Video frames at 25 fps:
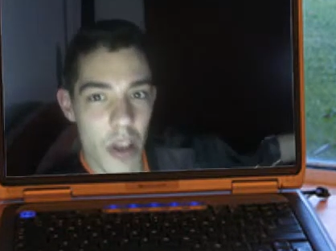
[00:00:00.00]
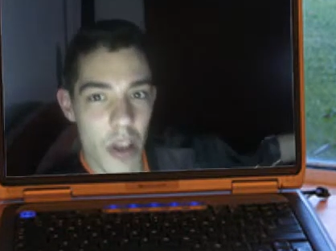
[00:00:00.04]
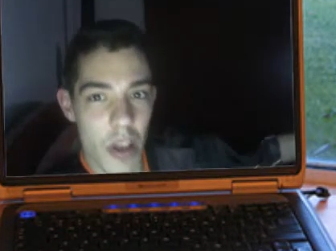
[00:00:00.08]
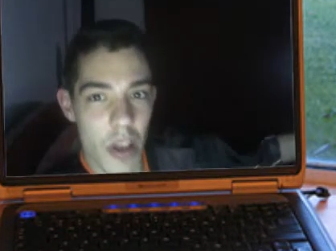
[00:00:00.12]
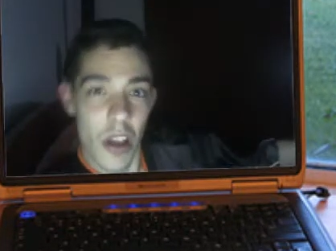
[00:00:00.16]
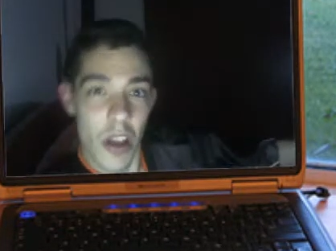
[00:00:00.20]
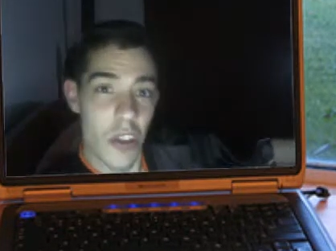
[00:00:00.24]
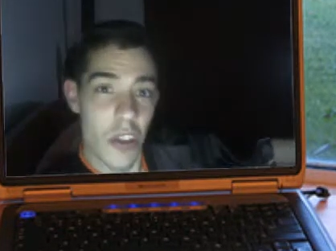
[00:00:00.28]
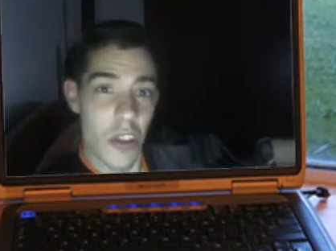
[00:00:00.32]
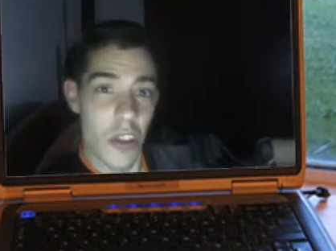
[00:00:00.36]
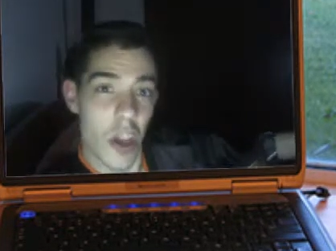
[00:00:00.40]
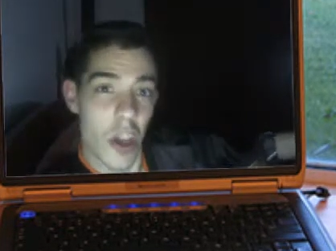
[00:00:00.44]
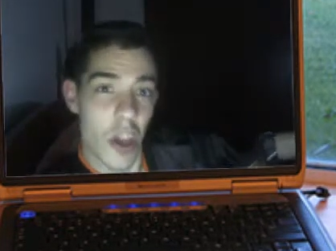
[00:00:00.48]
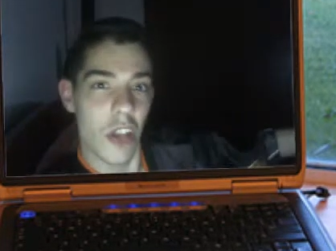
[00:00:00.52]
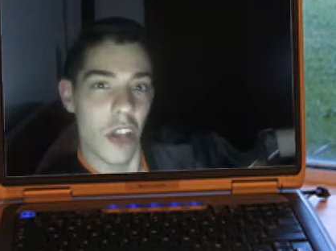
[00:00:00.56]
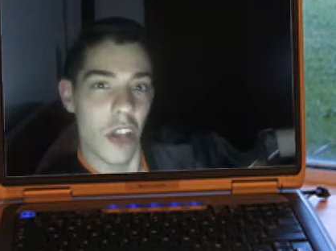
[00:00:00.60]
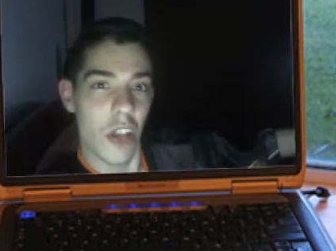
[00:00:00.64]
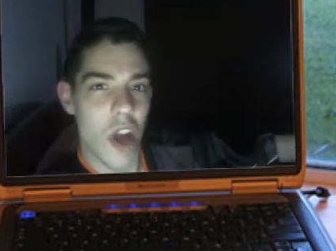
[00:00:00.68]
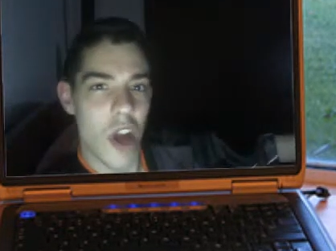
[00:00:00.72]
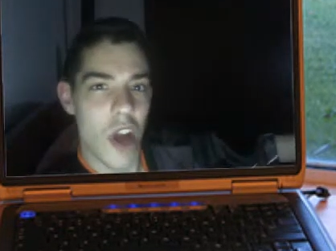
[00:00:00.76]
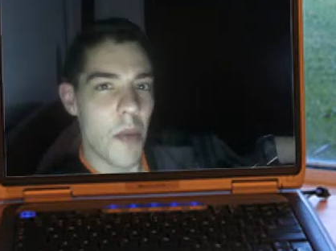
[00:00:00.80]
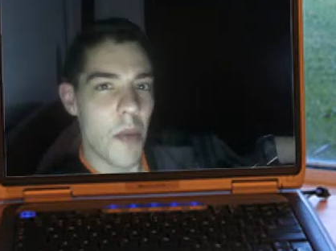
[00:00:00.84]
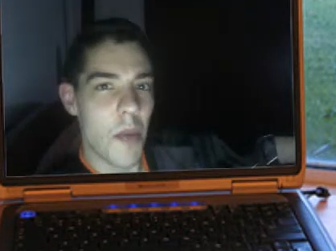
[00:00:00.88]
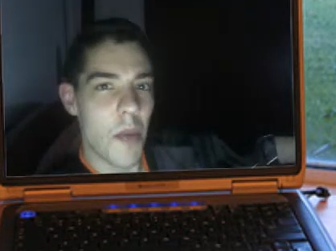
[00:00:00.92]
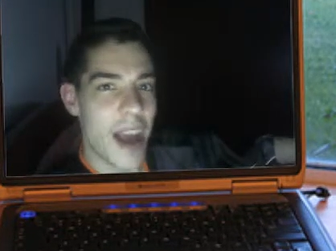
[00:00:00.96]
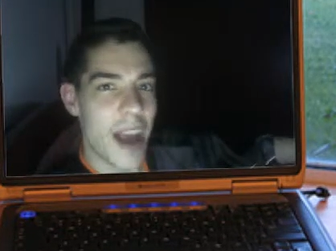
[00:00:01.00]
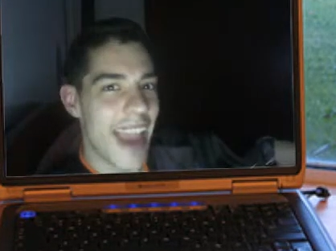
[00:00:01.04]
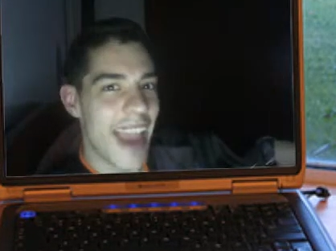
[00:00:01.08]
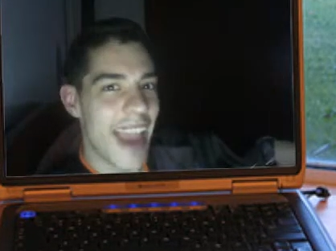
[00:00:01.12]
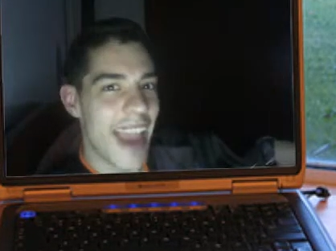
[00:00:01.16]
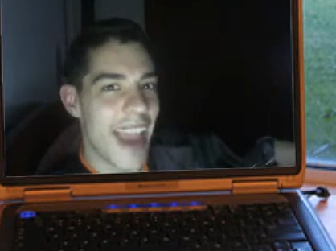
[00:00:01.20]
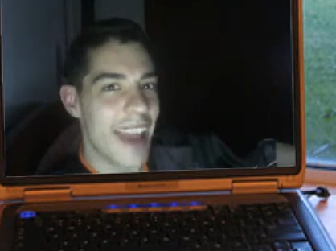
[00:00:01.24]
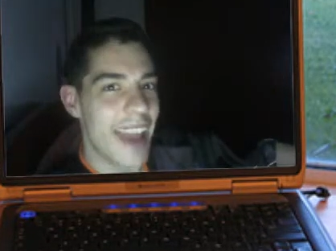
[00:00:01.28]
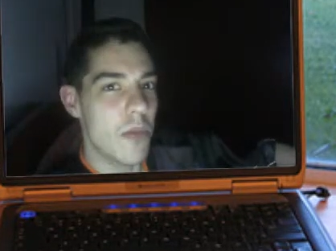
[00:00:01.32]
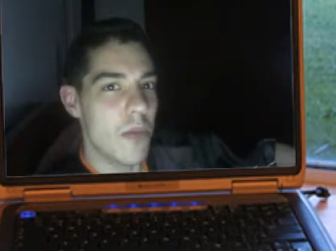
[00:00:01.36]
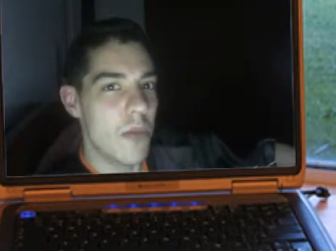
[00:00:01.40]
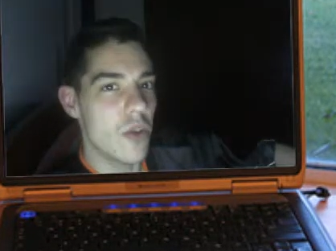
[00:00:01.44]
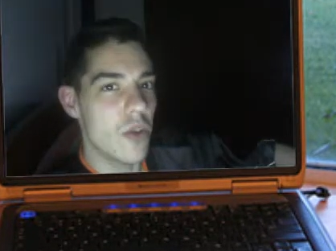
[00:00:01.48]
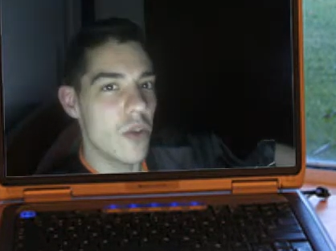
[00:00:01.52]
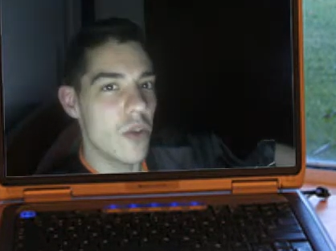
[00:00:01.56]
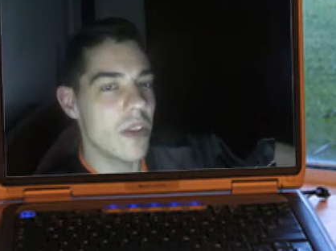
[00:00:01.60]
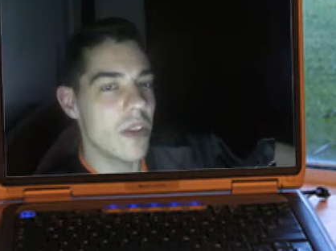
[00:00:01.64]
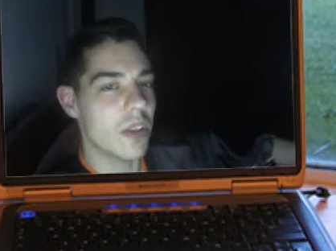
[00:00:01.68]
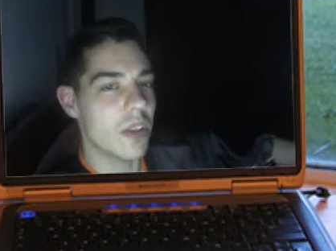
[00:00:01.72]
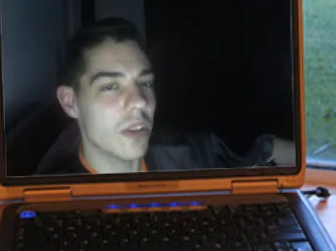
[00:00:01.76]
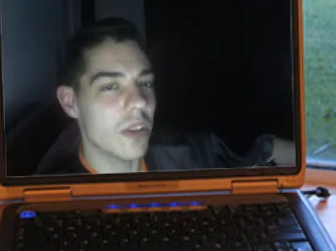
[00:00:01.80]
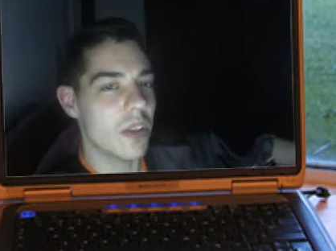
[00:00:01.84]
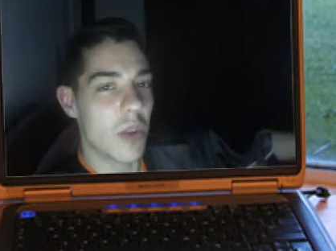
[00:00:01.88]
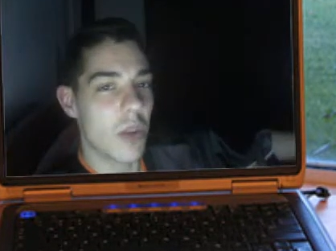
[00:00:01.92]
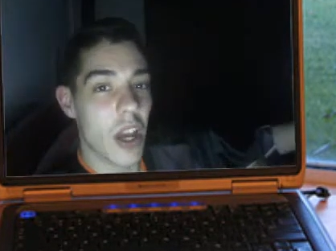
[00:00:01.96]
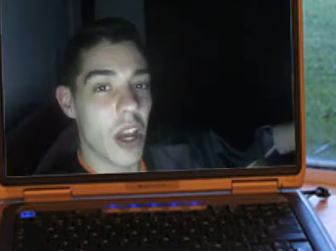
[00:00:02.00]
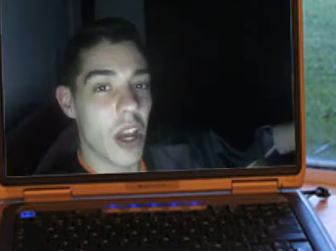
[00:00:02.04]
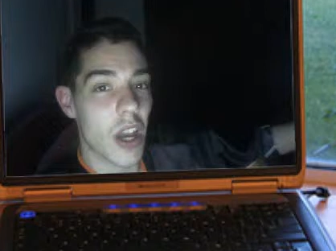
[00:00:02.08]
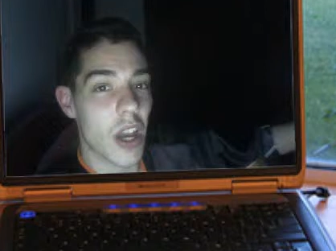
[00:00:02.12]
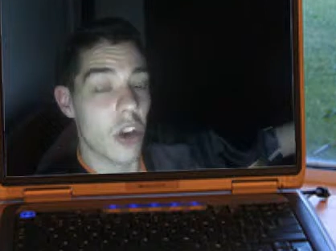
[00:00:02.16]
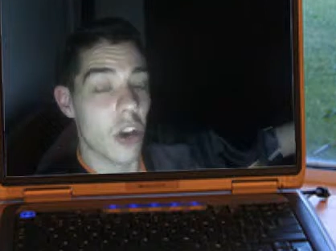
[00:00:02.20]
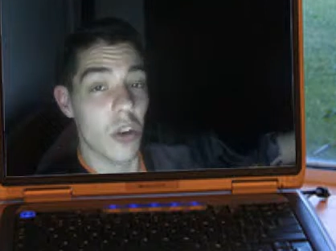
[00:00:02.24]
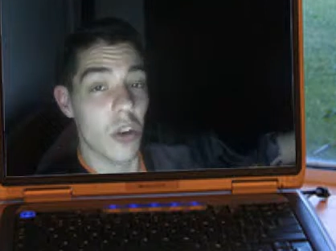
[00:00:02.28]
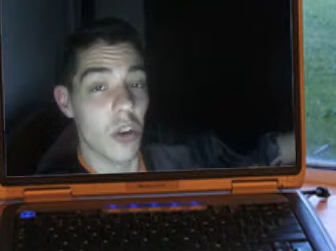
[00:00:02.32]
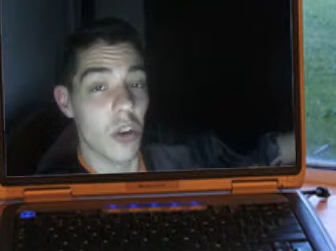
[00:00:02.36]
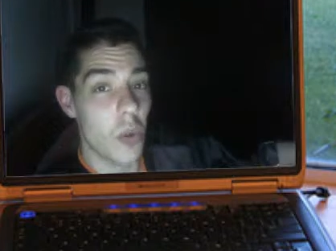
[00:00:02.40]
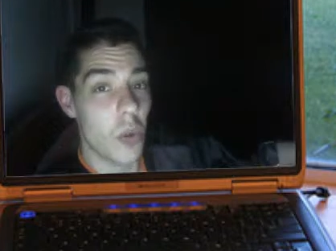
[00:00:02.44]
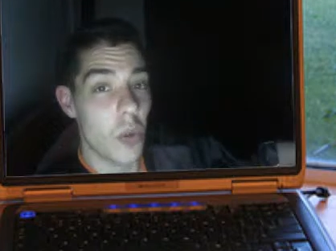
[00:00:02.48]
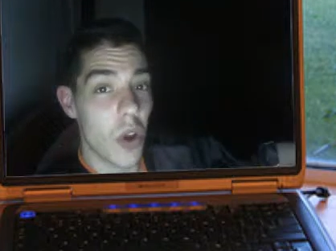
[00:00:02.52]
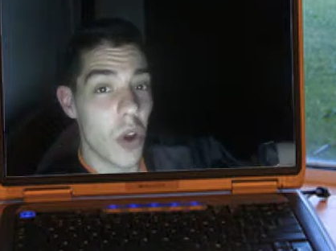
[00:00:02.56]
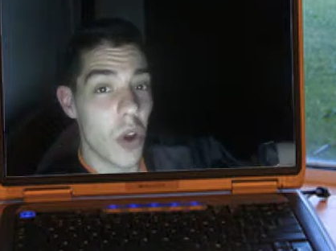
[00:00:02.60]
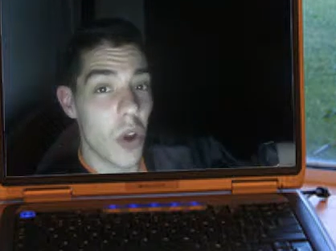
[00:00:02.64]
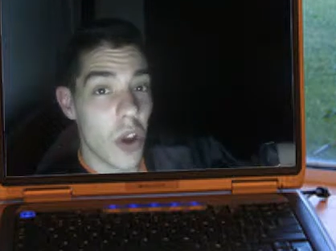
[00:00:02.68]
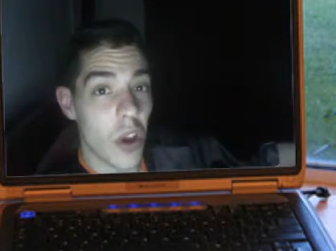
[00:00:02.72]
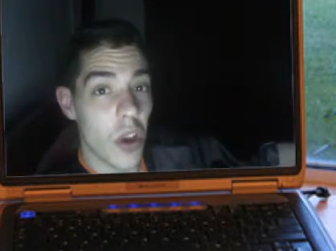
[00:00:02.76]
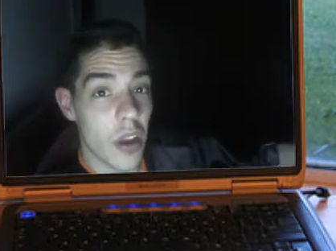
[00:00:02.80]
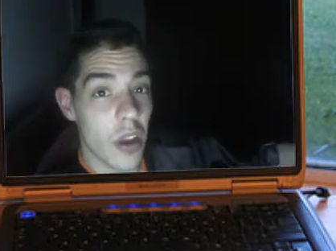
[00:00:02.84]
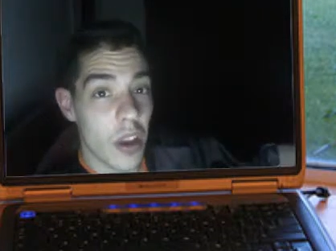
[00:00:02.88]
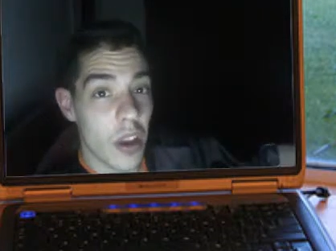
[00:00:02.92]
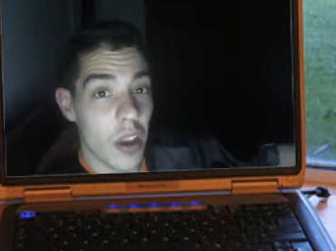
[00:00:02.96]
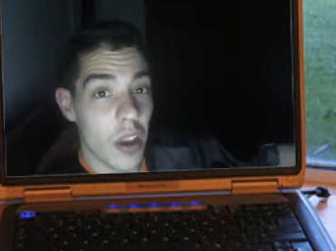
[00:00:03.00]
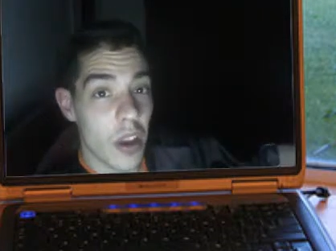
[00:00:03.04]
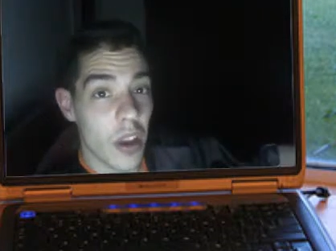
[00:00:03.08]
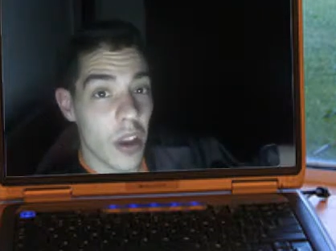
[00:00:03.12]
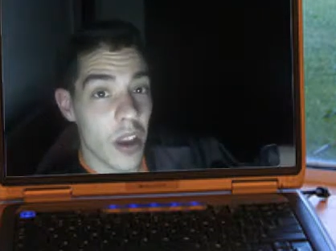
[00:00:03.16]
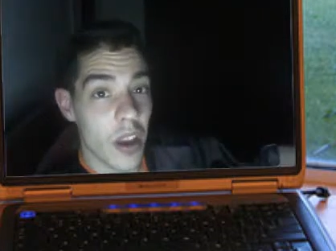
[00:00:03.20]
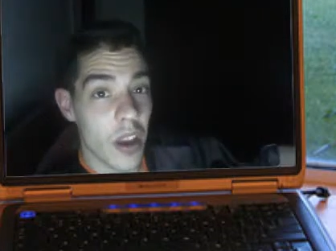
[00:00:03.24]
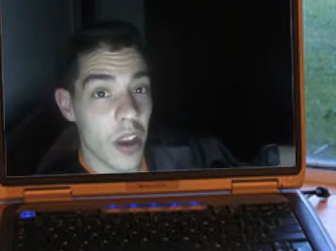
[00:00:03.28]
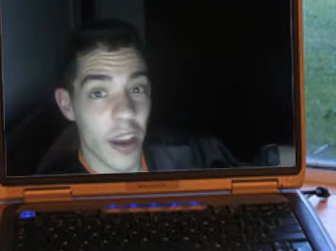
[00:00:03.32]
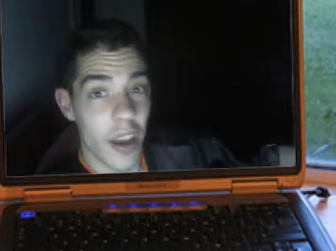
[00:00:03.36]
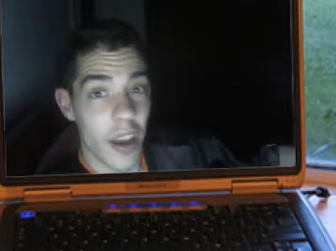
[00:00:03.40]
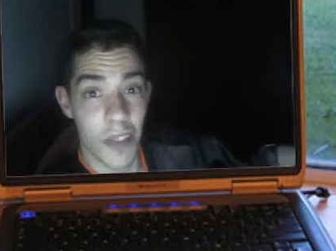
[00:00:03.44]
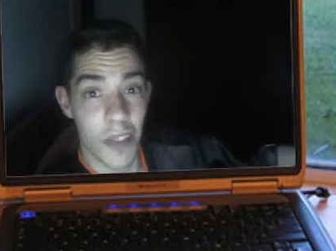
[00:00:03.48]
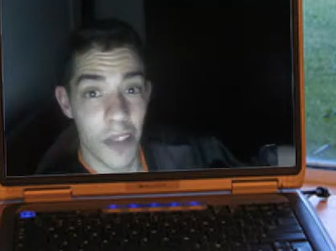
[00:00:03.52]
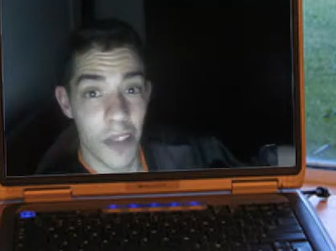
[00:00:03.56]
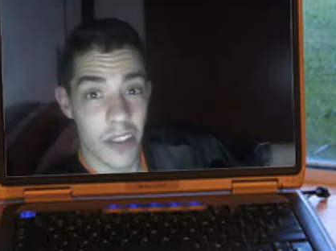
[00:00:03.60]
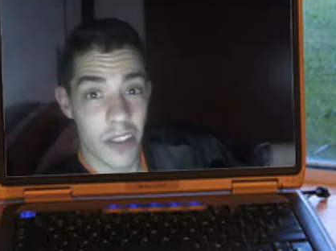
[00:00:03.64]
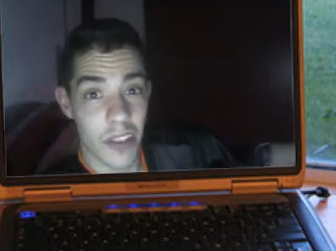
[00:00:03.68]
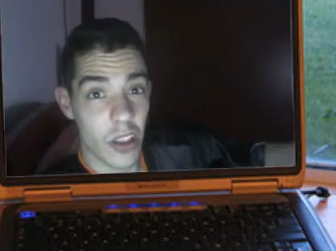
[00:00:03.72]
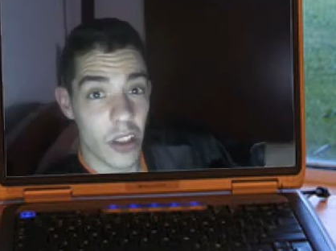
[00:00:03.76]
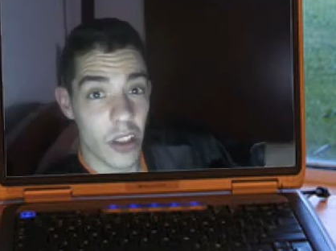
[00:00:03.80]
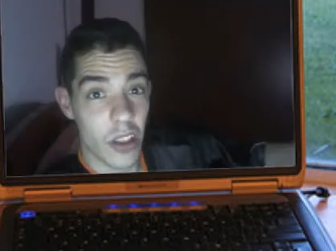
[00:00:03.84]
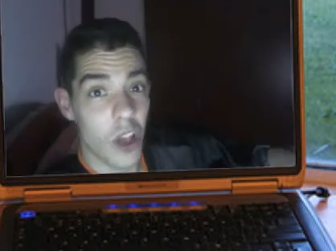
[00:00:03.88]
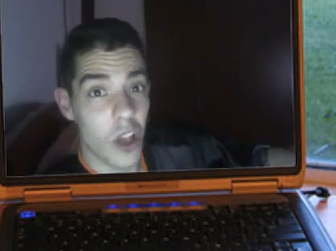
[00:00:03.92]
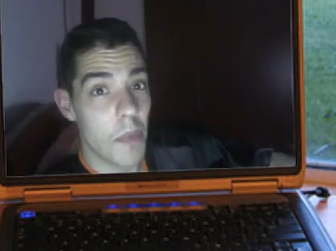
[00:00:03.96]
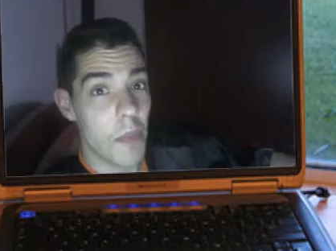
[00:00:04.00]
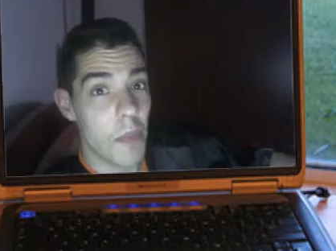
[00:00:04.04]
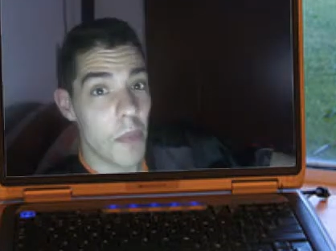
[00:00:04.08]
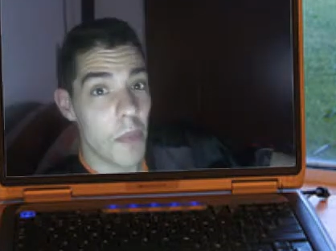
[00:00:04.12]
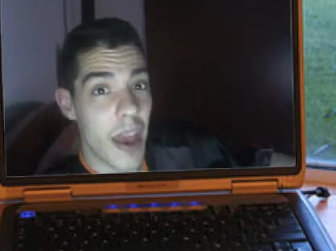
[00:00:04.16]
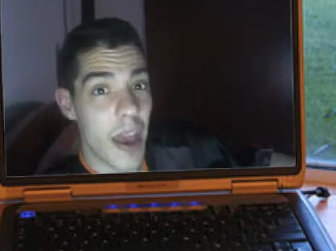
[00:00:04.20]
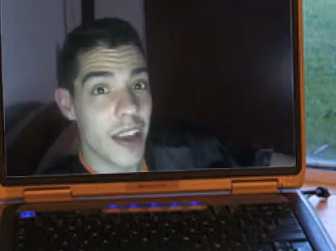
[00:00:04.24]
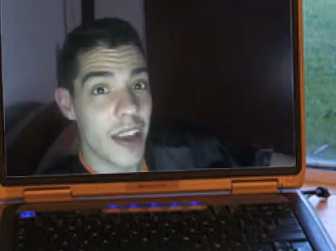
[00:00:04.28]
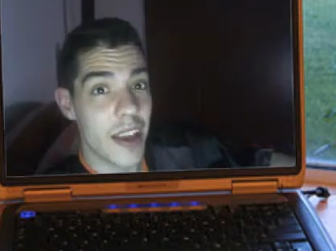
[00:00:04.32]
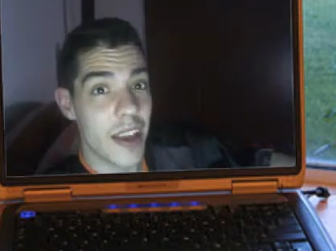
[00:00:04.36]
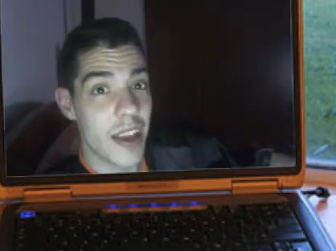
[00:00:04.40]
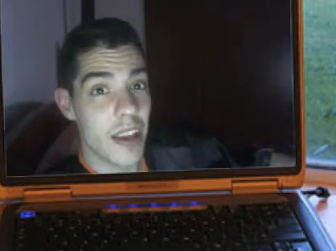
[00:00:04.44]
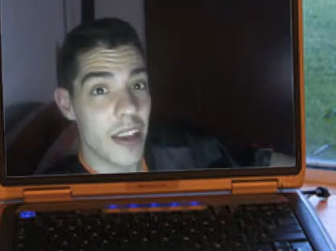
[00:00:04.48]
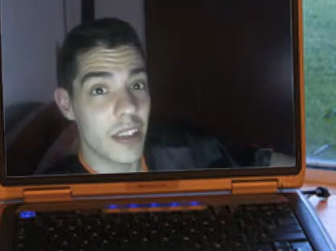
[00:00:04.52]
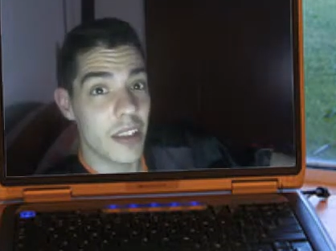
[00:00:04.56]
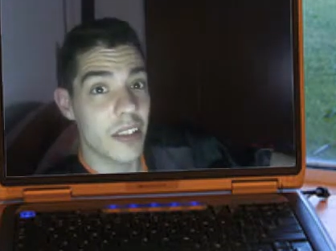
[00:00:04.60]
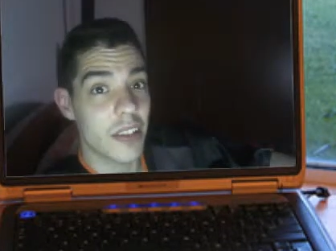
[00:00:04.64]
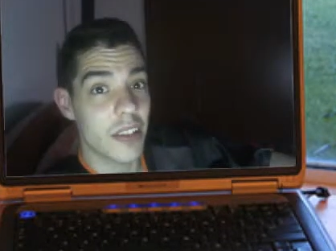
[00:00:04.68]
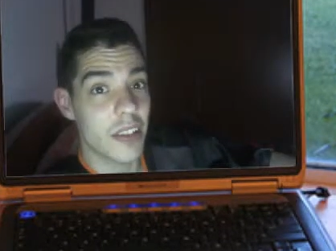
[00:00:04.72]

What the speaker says: The only time I can move is when I go to work, and that's a lot of painkillers,